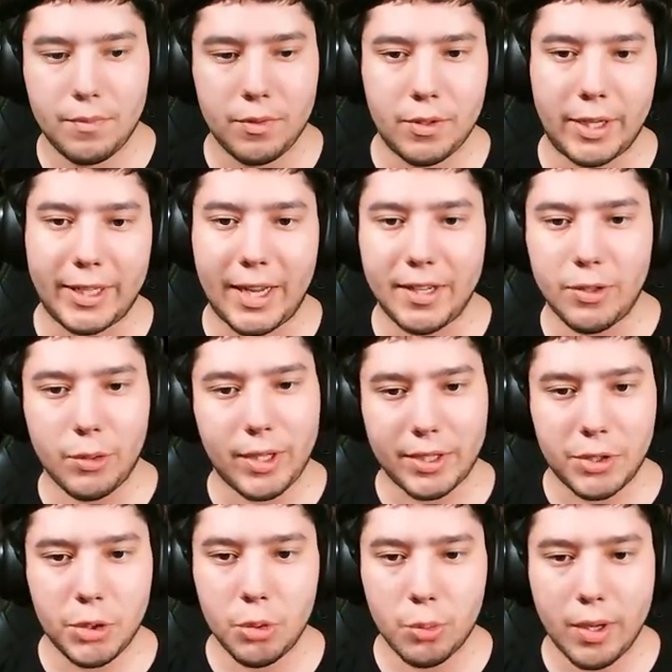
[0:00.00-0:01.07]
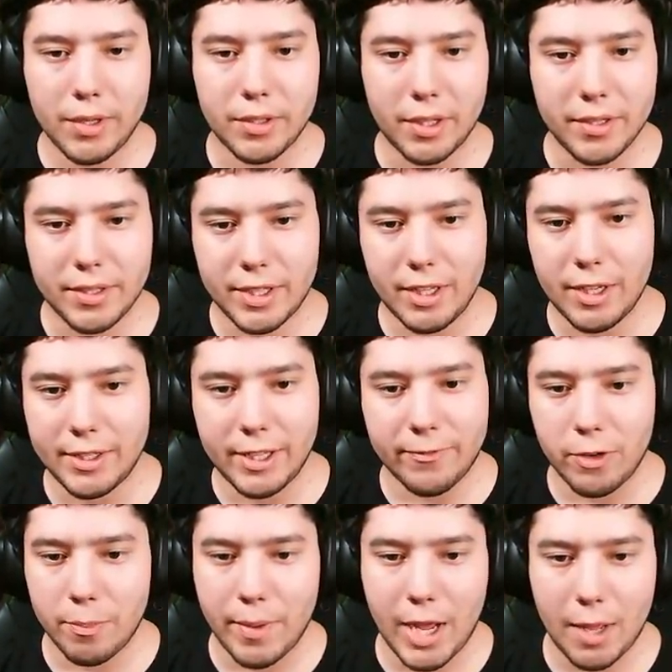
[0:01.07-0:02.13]
So I gotta do like 2 runs on
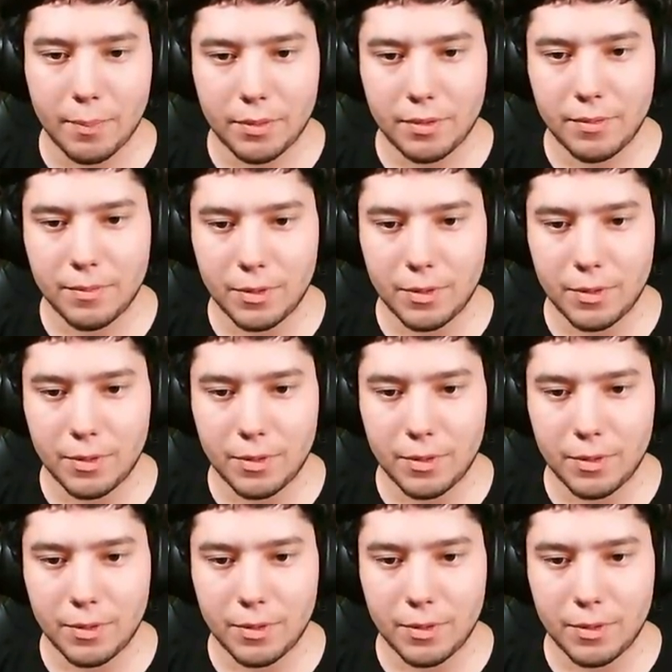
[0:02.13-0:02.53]
different maps.